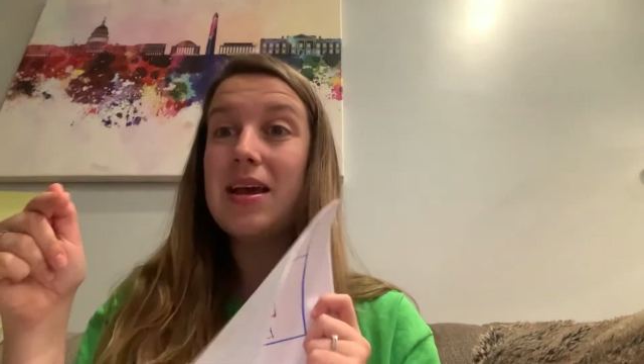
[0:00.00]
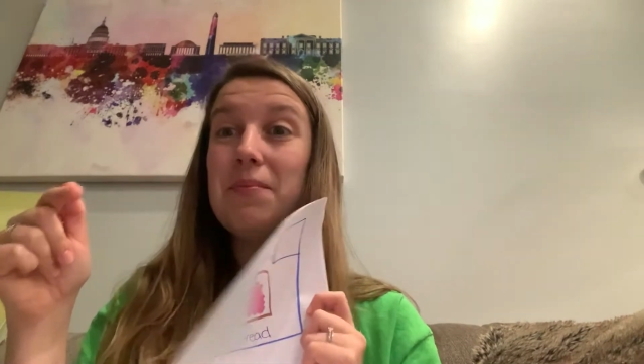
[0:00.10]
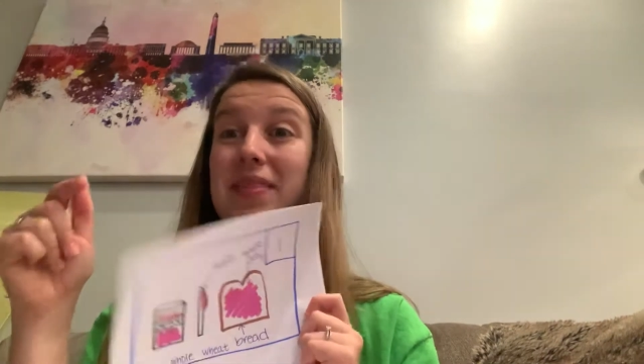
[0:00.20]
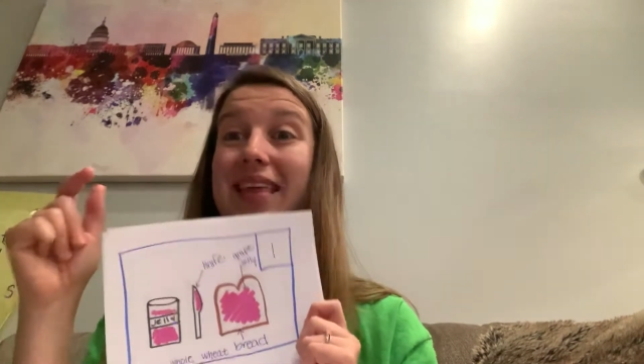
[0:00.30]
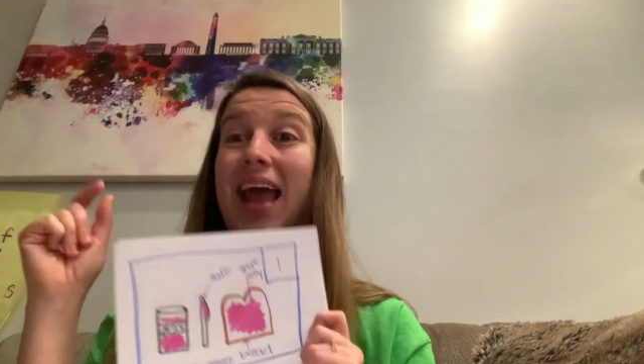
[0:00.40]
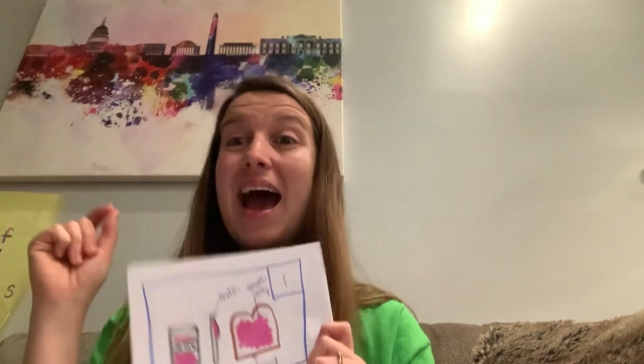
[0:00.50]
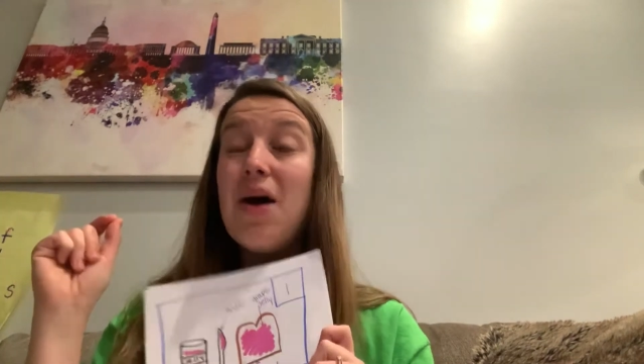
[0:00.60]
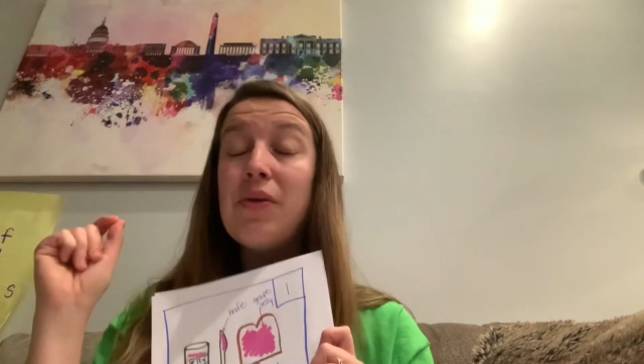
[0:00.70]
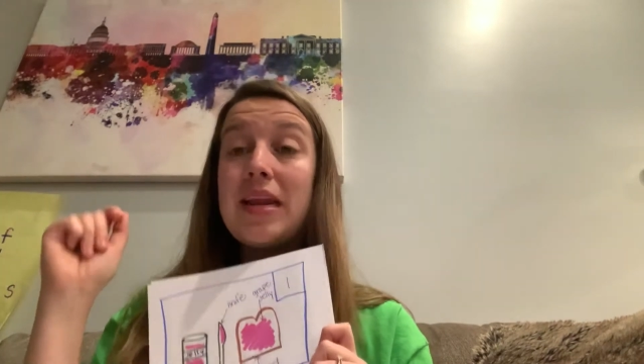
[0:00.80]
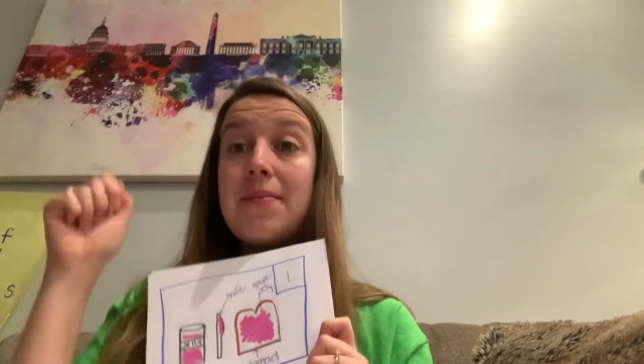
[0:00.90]
But then
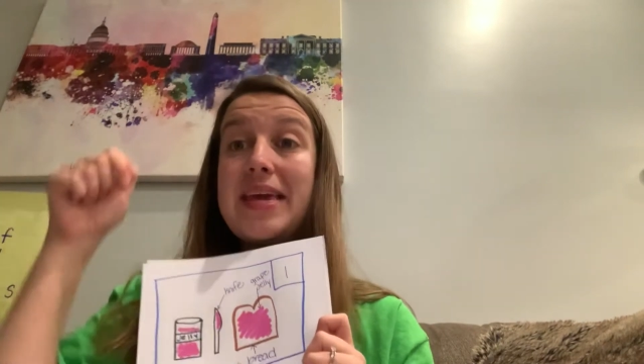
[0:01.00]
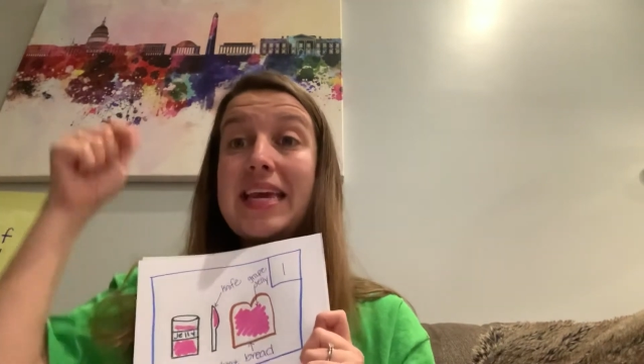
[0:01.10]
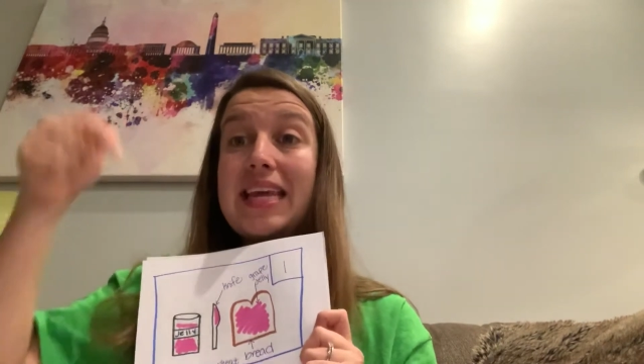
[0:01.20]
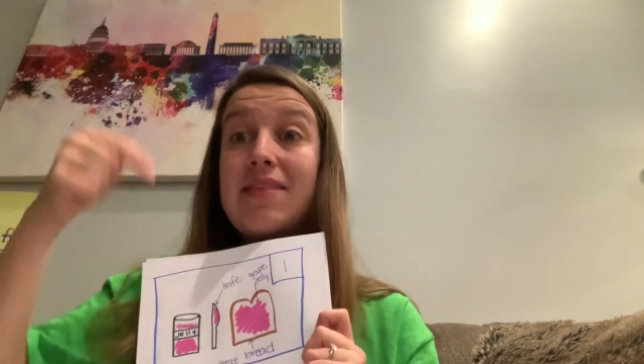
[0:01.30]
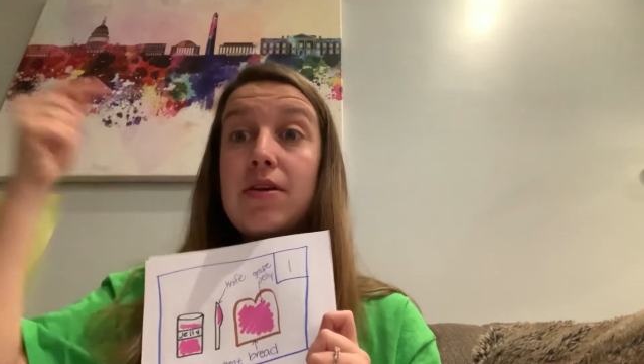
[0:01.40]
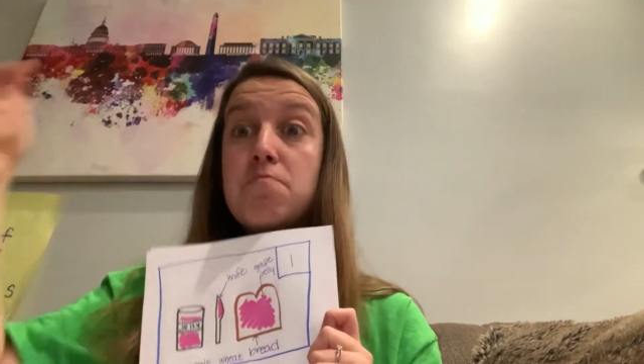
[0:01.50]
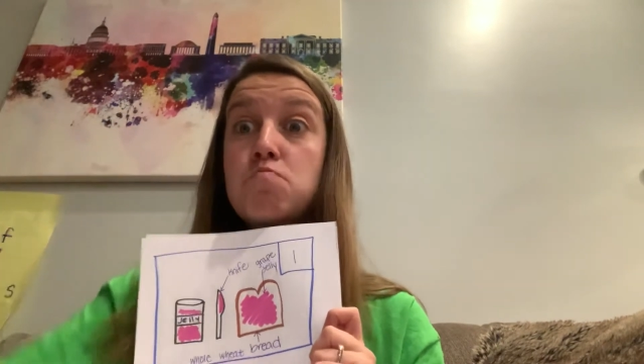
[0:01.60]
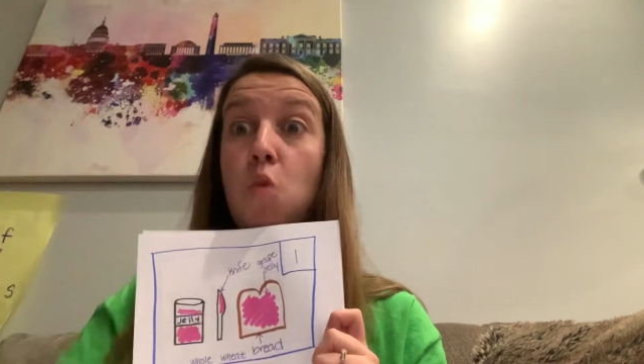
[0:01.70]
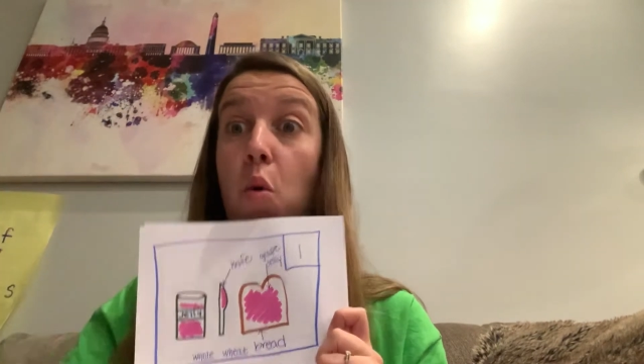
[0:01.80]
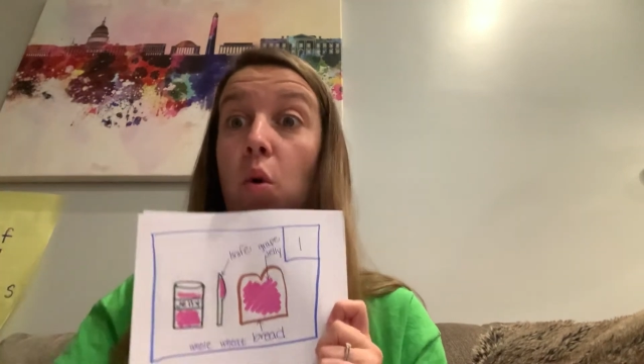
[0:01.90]
how can I make it even
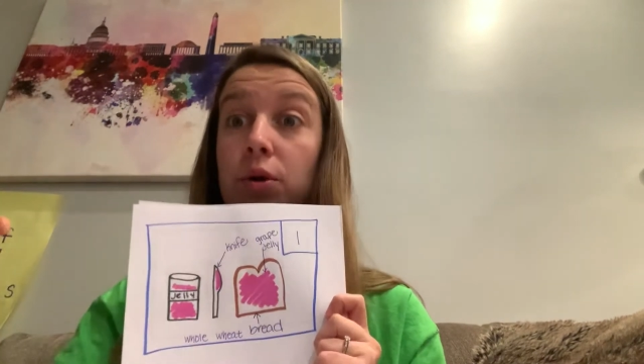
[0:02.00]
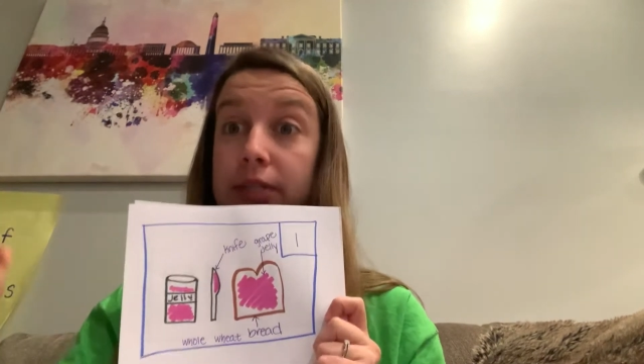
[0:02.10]
more